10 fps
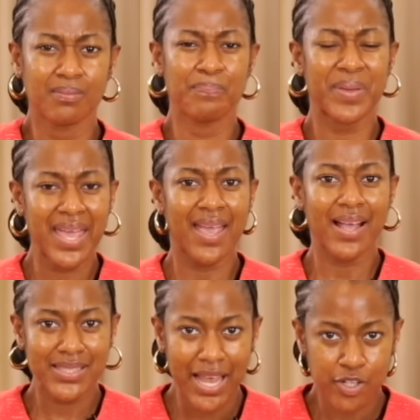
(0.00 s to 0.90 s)
Pay
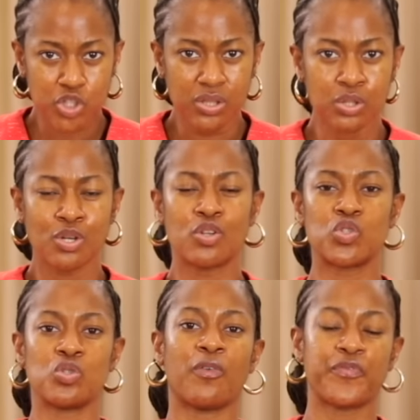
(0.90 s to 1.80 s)
attention
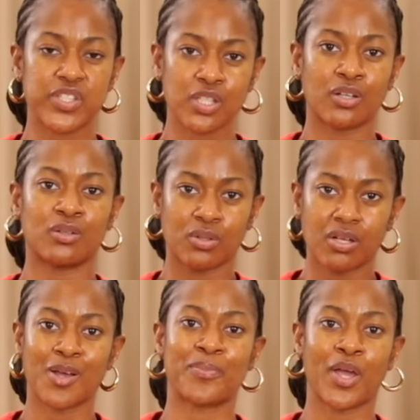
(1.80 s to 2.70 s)
to your physical
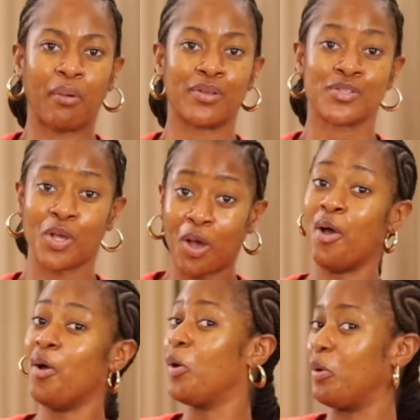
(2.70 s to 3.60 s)
appearance.
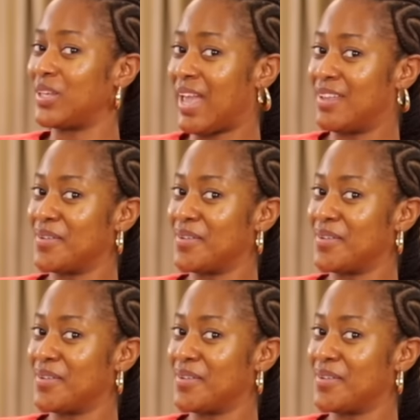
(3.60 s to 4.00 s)
Okay?